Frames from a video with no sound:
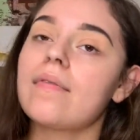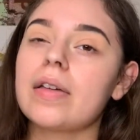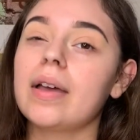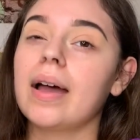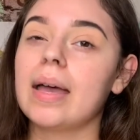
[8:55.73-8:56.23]
I
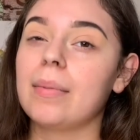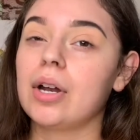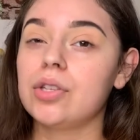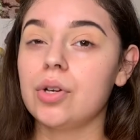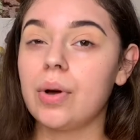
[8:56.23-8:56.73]
think I am going
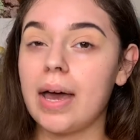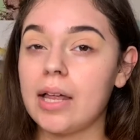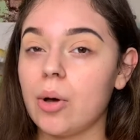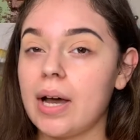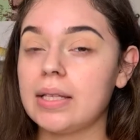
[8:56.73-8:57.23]
to do a
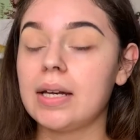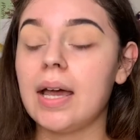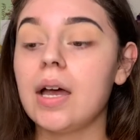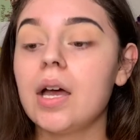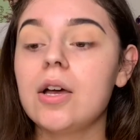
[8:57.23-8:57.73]
halo eye
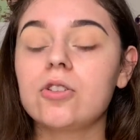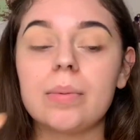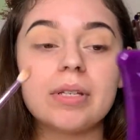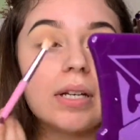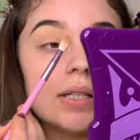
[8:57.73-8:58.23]
today, so I'm
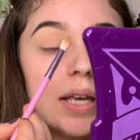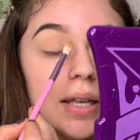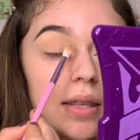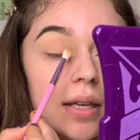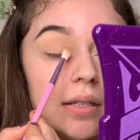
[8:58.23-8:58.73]
just going to
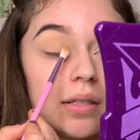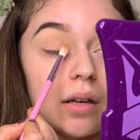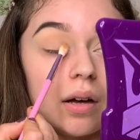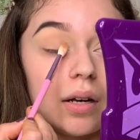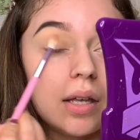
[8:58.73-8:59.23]
take this
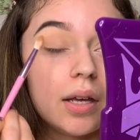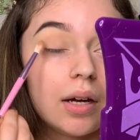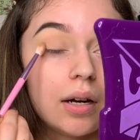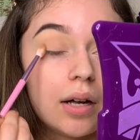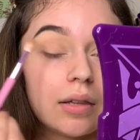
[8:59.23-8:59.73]
on
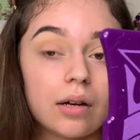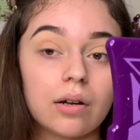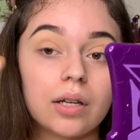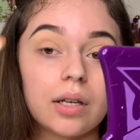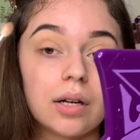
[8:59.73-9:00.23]
here and then
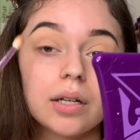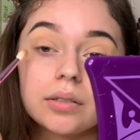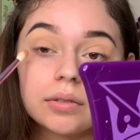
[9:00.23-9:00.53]
on here.